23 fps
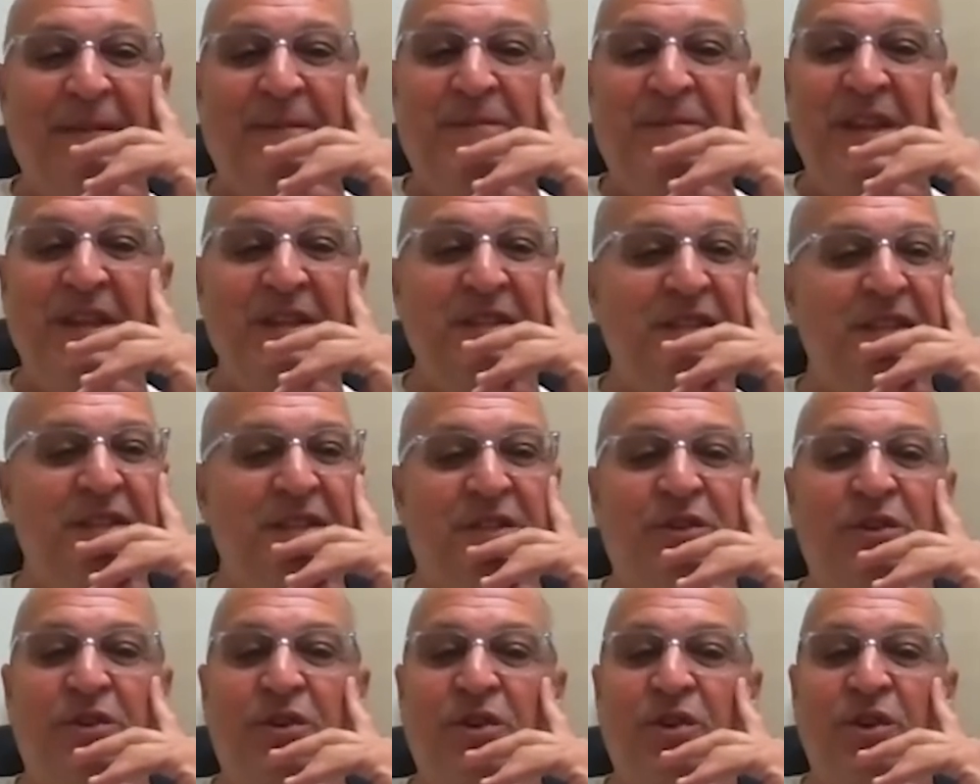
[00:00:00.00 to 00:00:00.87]
This is
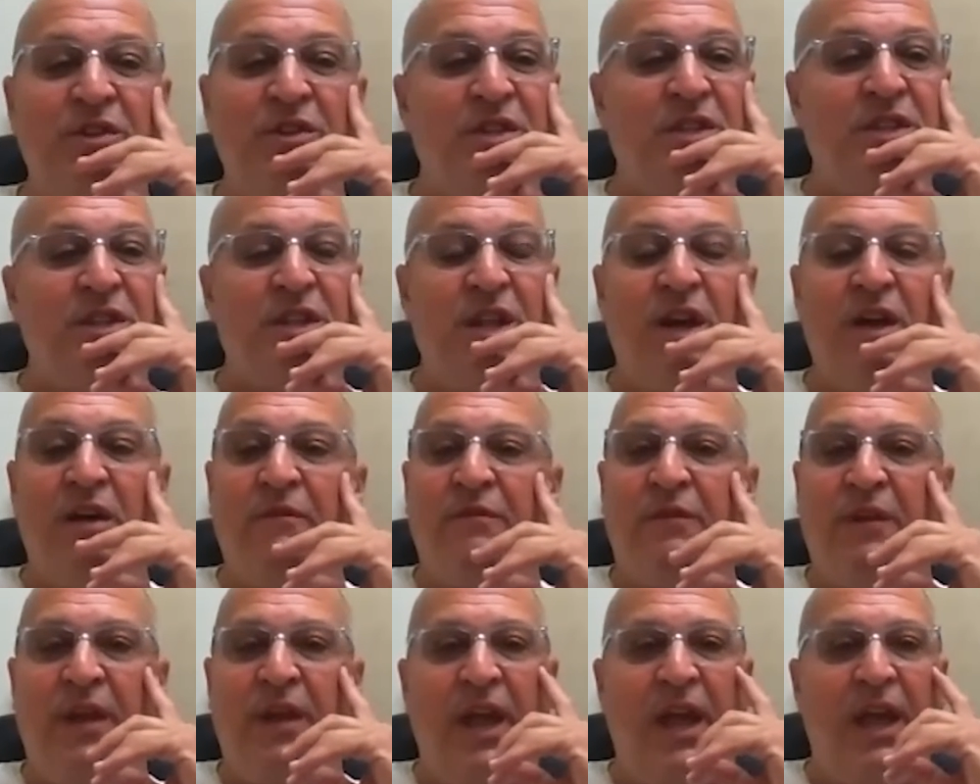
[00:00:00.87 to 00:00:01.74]
good
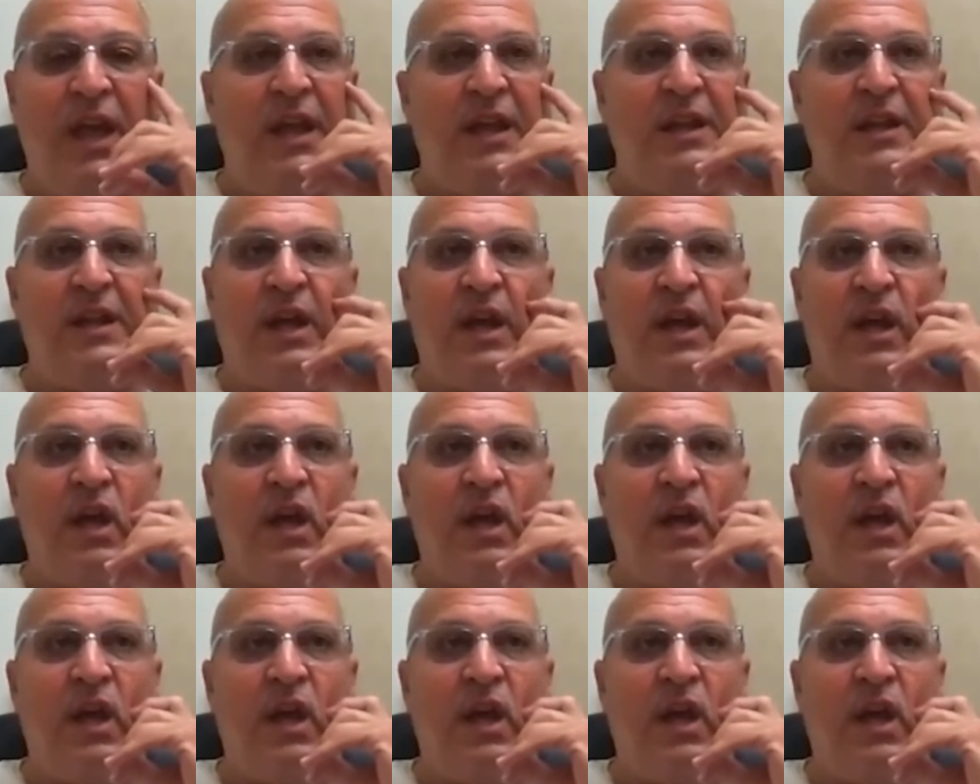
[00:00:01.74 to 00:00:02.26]
stuff, and